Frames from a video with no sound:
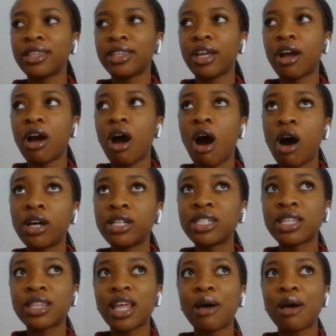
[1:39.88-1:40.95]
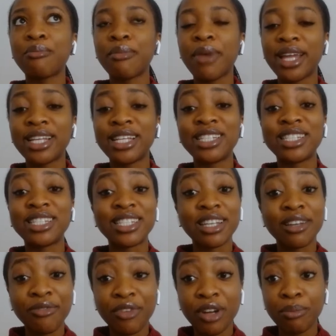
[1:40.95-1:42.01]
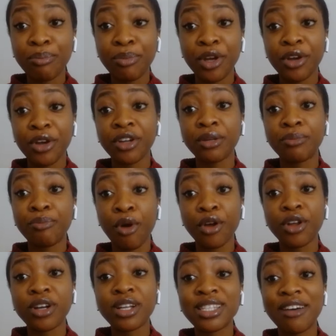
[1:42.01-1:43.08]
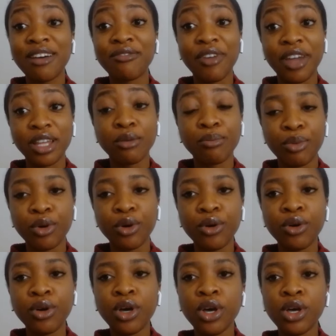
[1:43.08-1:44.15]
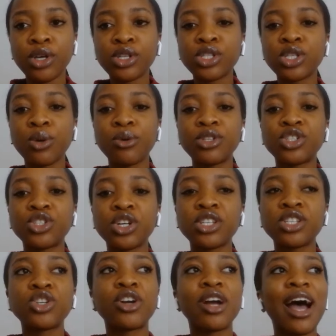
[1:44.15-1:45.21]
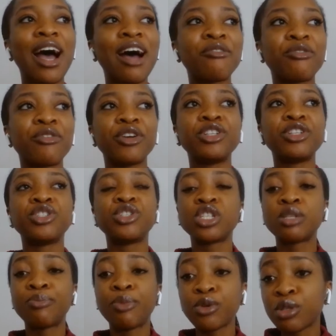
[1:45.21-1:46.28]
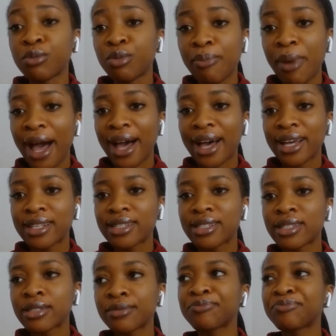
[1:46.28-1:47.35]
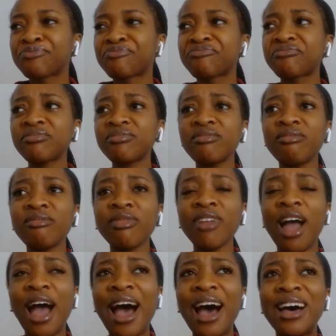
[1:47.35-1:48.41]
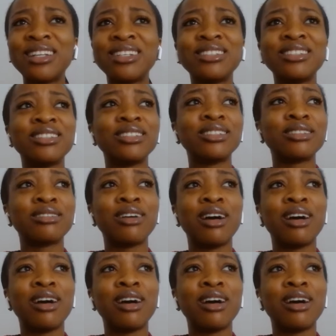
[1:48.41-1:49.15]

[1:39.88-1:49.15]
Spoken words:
there aren't that many different period products available. So it's just your average disposable pads and